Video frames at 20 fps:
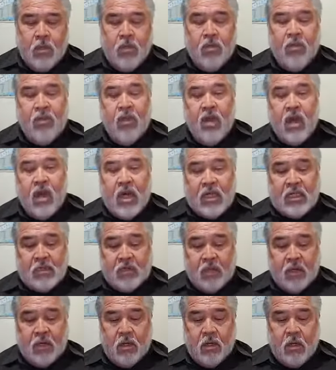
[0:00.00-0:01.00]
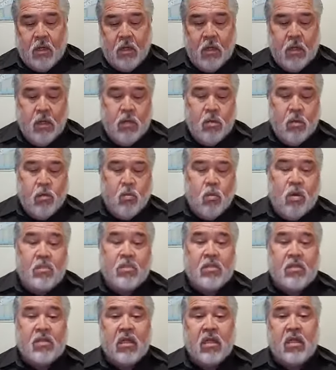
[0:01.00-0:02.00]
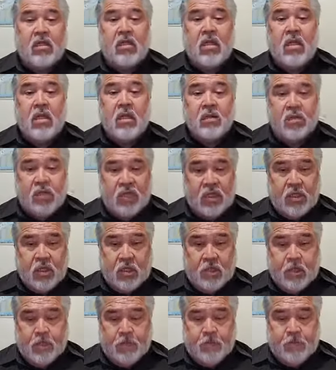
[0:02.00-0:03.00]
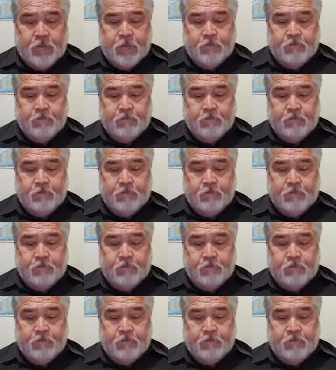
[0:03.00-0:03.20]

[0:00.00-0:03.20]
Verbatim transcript: The husband represents Jesus.